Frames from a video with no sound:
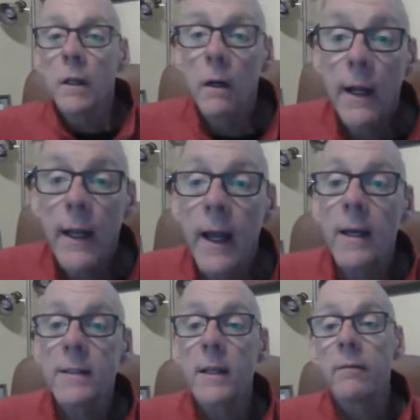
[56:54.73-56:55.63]
All right,
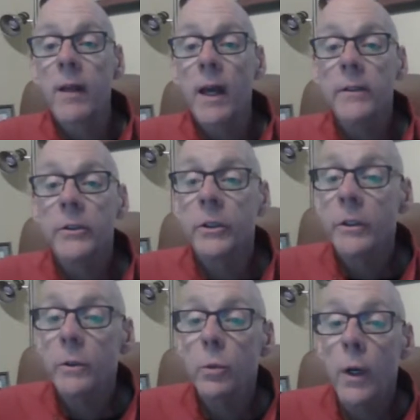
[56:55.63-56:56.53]
guys, I've got
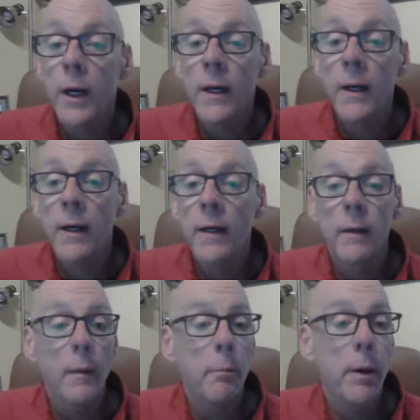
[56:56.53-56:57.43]
to
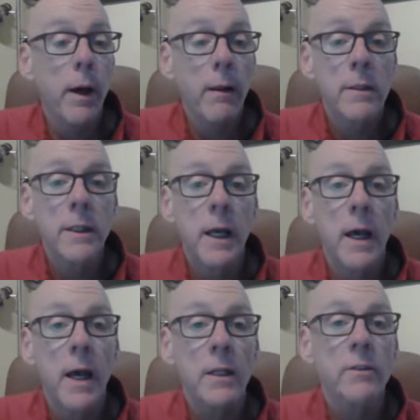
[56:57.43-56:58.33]
uh,
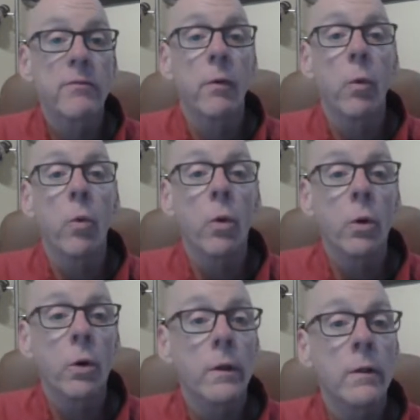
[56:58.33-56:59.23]
apologize
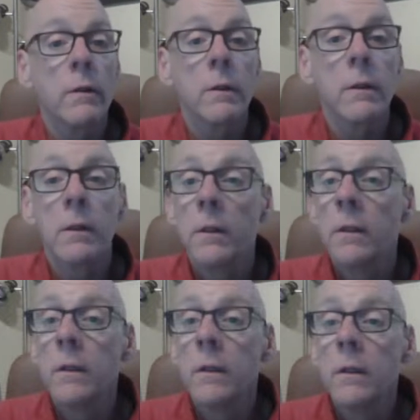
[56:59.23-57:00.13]
for
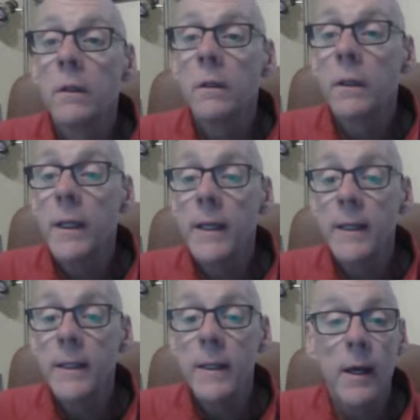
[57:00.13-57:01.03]

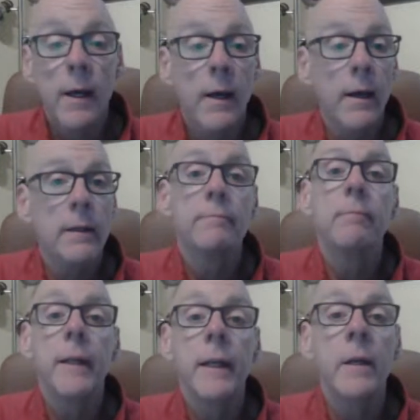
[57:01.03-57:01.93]
the uh,
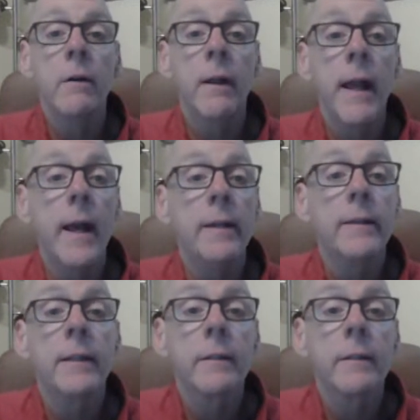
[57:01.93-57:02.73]
internet